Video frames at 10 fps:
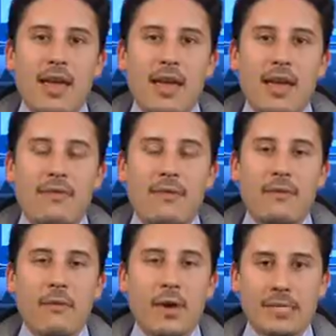If,
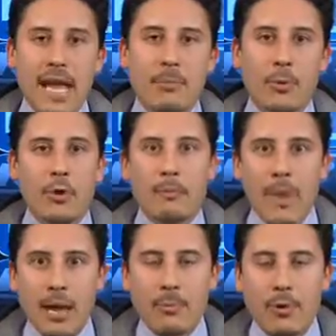for example, your
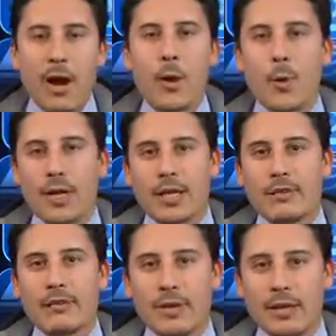main
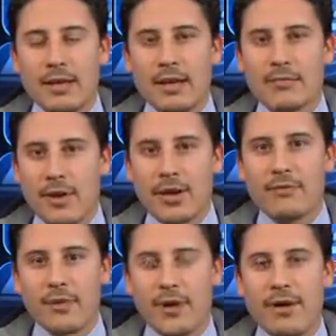priority in
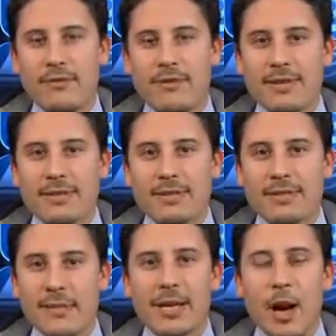running for office,
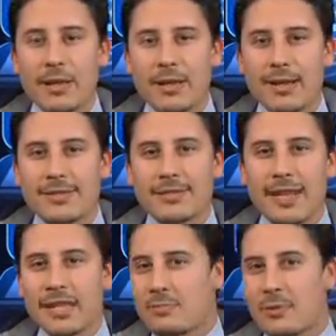as my colleague likes to
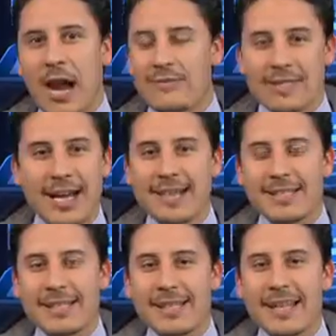say, is
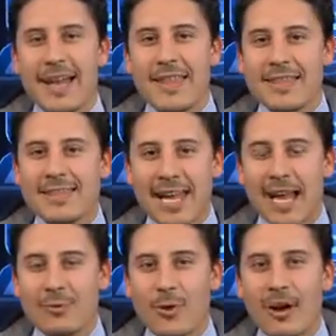privatizing the
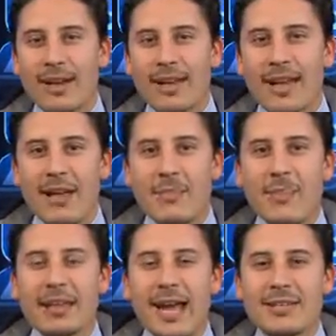sidewalk,
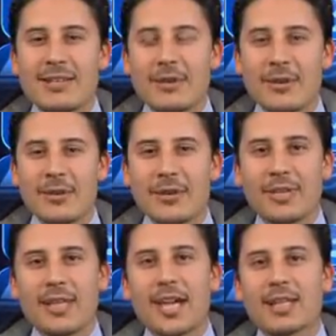but that donor
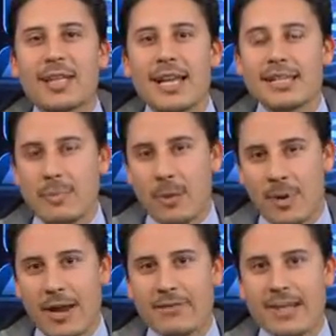could care less
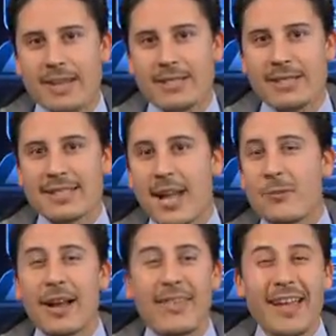about privatizing the
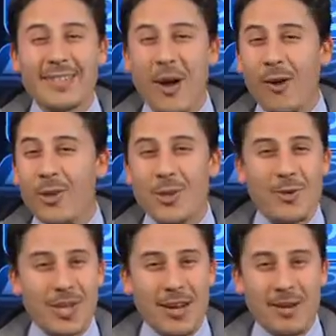sidewalk, and that's all
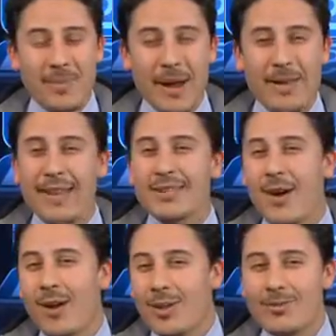you care about, and that's
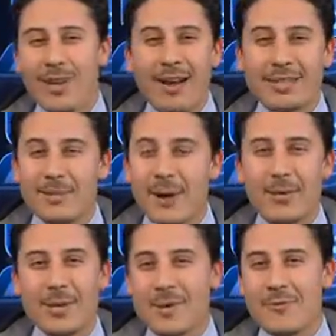all you talked
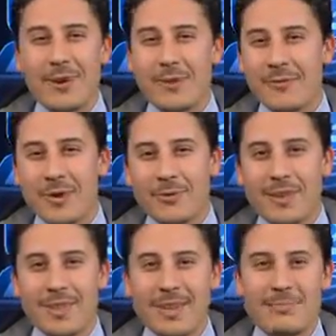about while you were on the phone
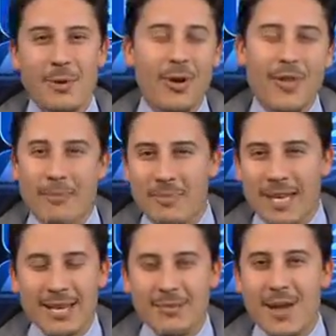with him or on that
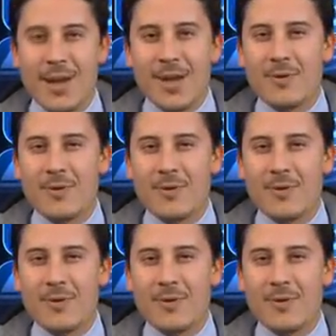meeting